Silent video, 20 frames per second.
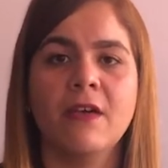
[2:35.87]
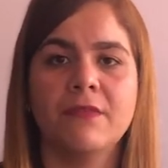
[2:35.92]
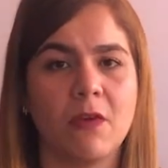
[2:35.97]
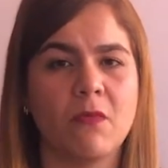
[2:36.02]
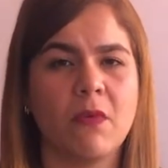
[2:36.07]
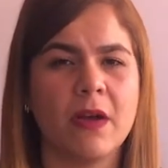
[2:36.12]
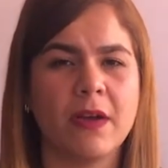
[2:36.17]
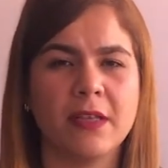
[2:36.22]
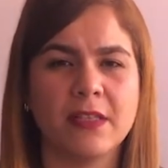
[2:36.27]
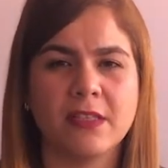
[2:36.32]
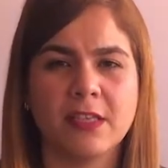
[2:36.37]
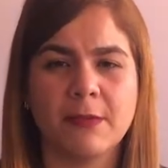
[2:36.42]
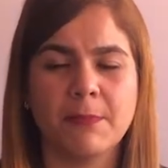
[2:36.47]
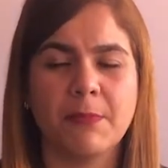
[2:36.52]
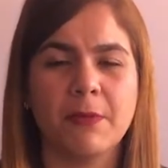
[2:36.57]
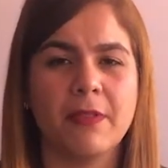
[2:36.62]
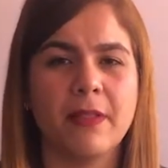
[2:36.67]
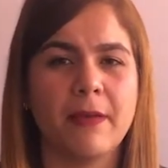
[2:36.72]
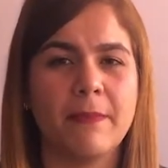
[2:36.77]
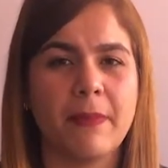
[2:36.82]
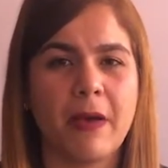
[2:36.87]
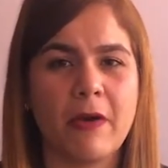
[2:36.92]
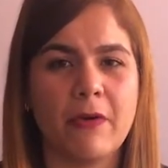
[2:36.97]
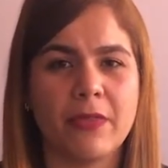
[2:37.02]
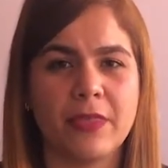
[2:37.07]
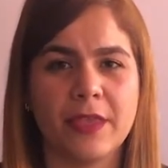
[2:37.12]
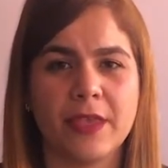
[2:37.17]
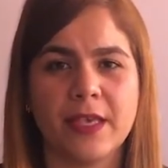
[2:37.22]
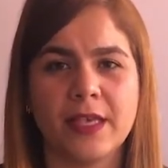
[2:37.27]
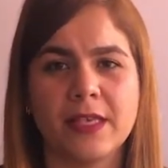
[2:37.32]
One example
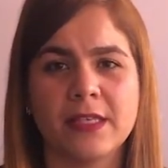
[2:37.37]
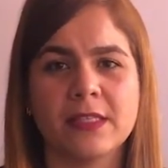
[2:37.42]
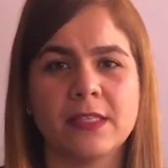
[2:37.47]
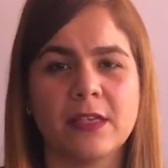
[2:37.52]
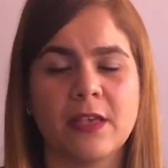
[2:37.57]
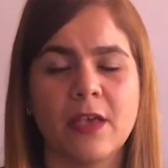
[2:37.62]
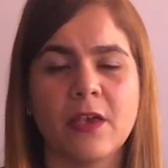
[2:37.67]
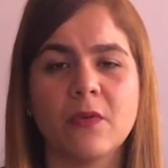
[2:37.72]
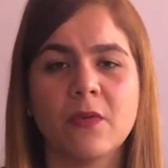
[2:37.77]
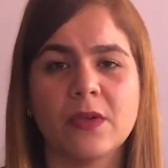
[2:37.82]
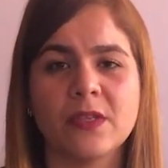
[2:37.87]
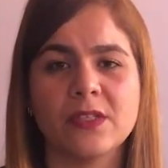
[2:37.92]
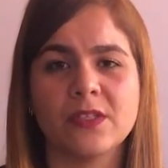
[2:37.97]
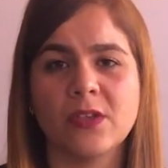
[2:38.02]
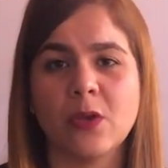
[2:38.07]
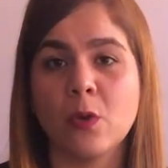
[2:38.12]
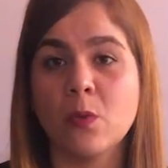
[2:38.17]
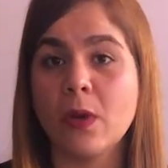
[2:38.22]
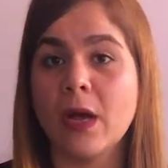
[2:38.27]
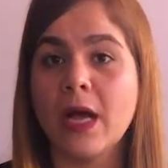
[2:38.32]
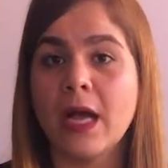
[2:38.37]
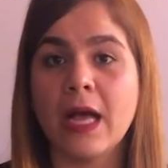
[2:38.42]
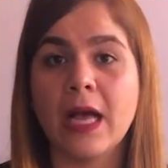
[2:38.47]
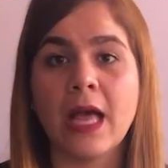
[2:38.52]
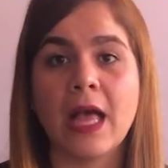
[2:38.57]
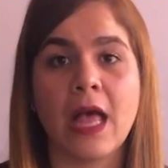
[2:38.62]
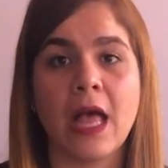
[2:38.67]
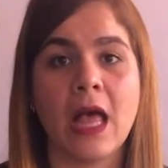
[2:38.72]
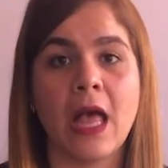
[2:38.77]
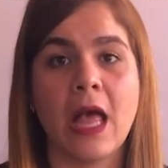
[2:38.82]
about this, when someone
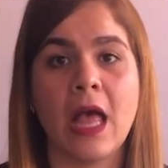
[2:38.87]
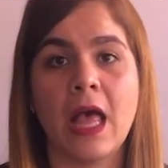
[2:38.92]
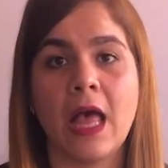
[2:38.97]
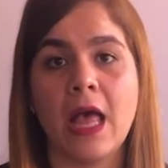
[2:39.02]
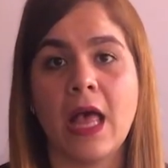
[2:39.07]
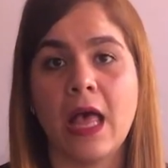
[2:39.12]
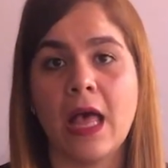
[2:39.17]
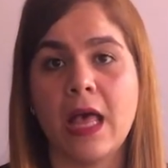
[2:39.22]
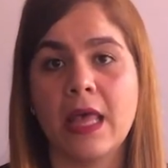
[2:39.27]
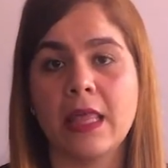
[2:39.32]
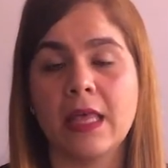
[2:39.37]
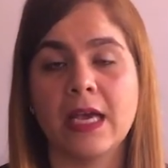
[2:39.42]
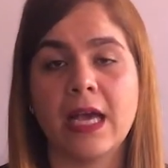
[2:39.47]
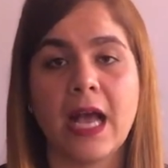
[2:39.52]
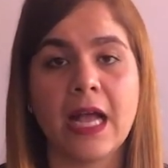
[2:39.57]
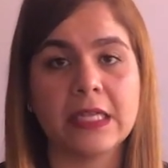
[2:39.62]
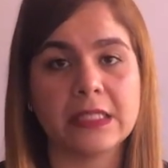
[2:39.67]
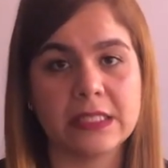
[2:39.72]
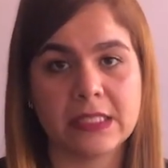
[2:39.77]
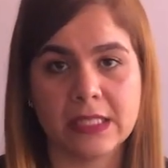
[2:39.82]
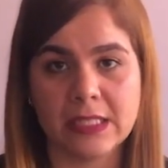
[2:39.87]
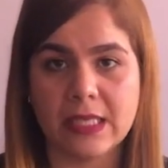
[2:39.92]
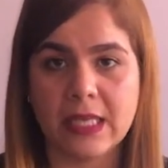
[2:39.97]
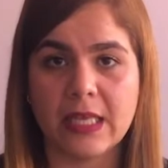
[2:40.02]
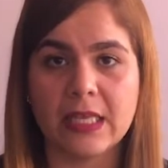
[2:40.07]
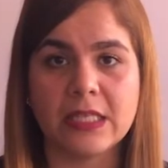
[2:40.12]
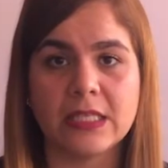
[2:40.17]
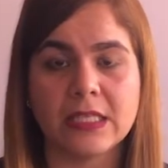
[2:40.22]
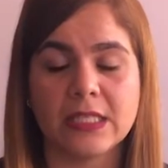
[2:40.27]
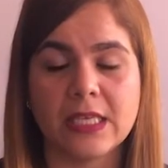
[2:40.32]
had an
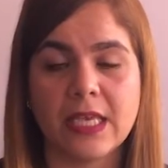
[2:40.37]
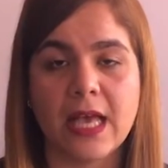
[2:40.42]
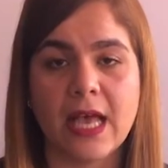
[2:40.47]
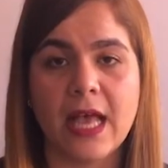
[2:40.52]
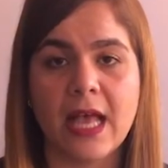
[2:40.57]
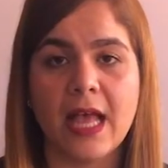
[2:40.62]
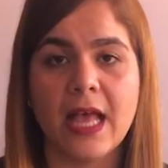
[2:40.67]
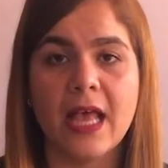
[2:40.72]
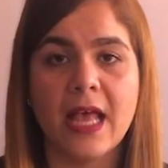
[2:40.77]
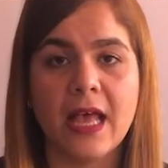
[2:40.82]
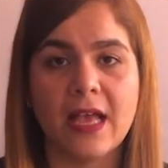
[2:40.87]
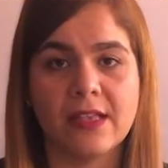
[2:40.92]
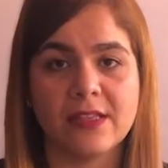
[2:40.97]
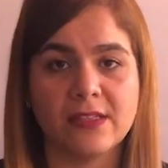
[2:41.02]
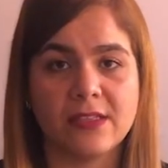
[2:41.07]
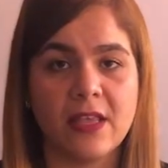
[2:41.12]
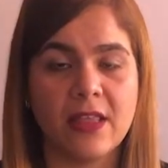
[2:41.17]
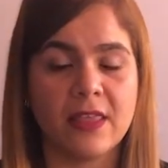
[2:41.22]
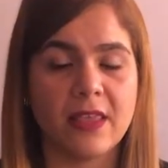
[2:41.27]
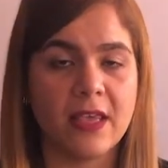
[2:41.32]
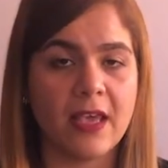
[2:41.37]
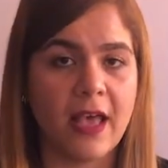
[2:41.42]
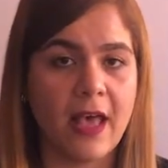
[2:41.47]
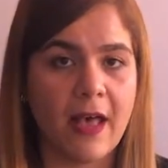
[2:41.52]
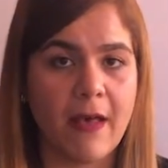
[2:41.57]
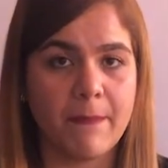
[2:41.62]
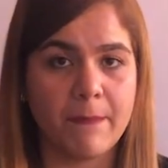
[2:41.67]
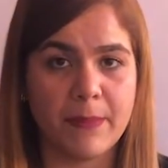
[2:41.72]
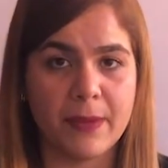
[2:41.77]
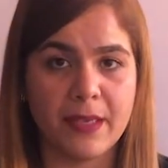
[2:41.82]
accident, yeah, and something
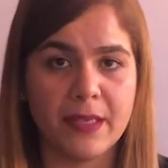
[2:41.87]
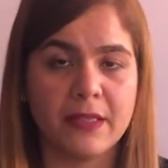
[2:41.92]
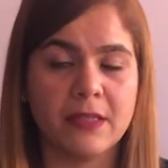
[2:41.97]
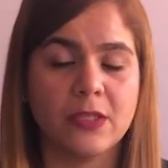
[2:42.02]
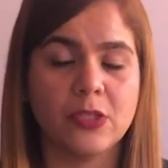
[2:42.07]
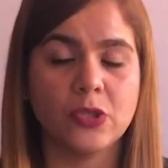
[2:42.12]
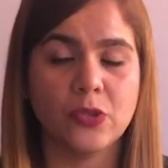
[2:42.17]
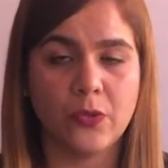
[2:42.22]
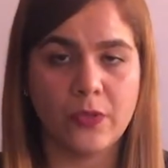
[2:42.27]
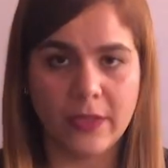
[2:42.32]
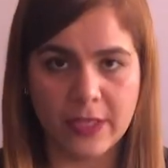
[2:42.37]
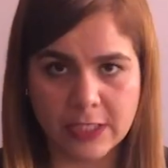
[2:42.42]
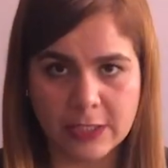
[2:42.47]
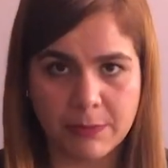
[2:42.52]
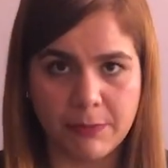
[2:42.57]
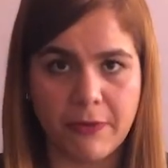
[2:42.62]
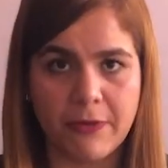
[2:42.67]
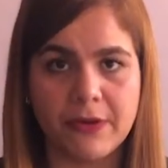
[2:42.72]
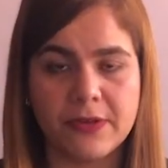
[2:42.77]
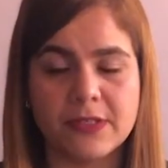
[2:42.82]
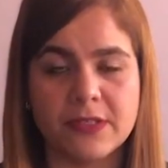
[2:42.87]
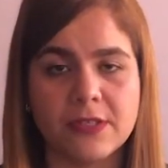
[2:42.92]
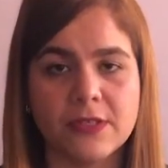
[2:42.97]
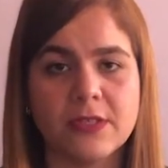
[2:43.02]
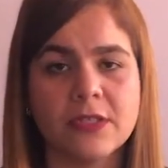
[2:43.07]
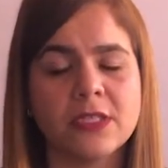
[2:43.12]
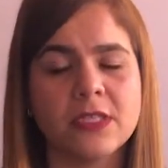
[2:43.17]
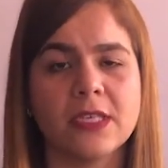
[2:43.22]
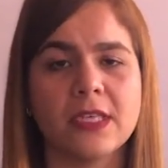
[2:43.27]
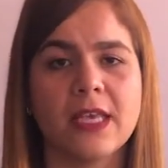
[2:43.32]
happened to this
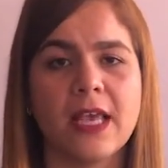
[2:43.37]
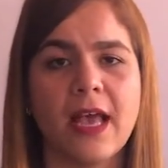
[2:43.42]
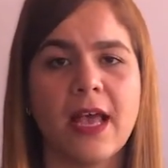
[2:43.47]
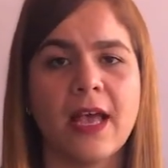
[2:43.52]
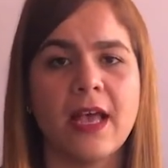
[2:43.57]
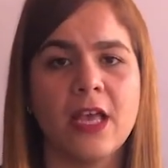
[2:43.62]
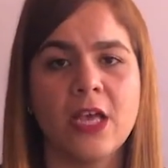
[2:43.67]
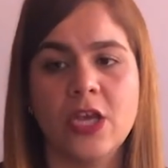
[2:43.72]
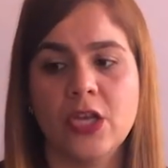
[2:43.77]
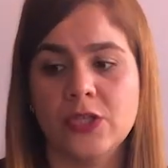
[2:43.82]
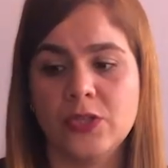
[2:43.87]
person, yeah,